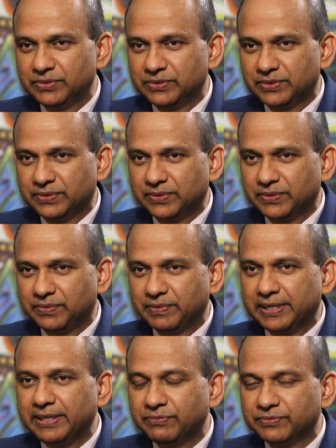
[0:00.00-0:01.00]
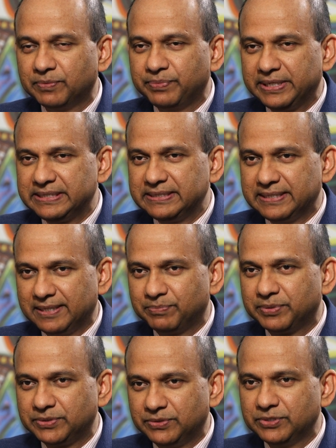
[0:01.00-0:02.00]
So, and if the patients
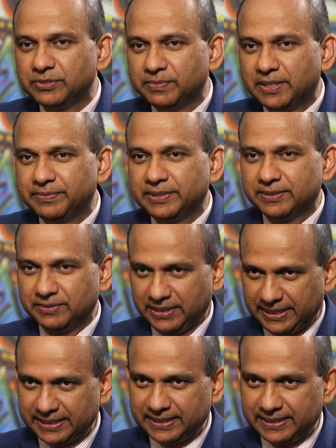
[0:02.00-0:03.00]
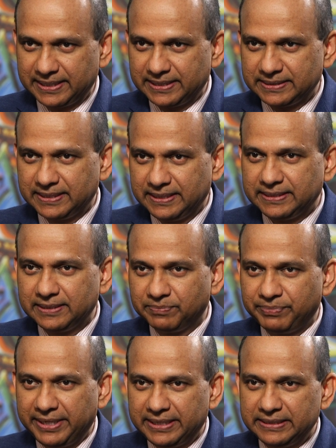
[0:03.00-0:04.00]
had pertuzumab in, in, uh, in the
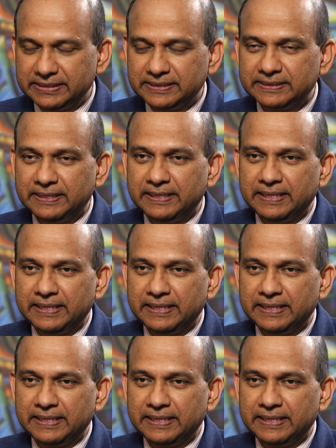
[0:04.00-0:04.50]
past,